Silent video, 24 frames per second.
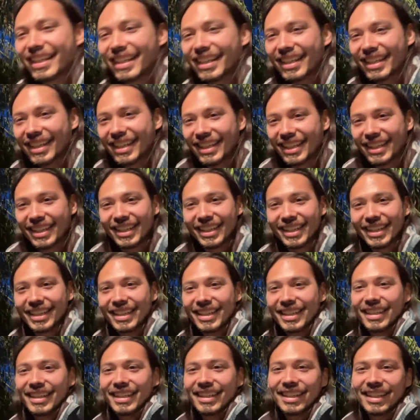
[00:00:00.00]

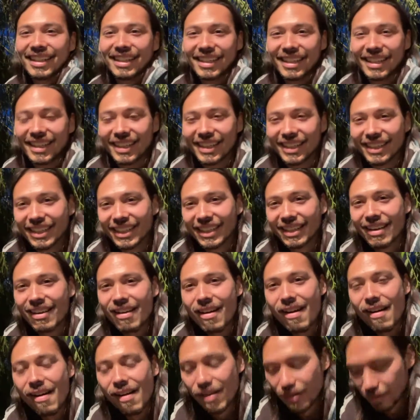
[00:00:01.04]

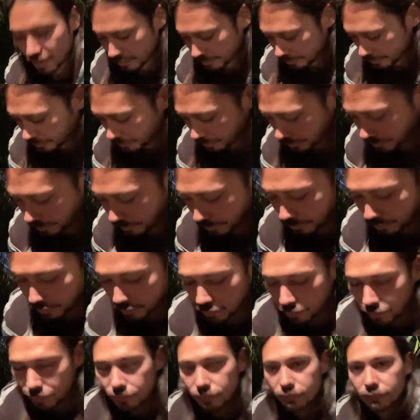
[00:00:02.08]

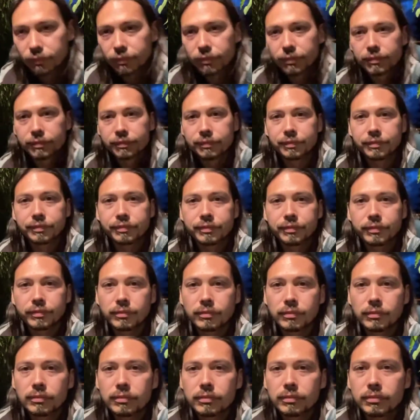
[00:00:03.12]

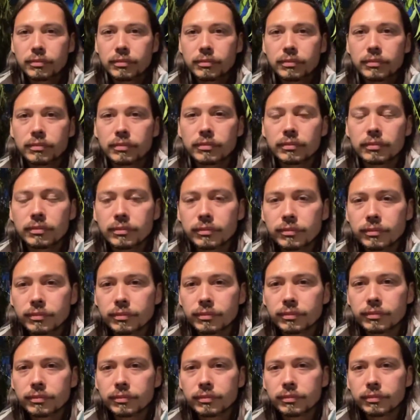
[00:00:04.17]

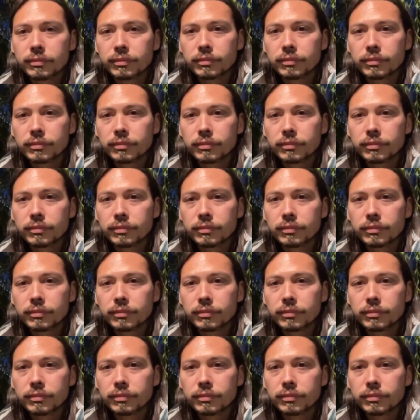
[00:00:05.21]
The person shown says nothing.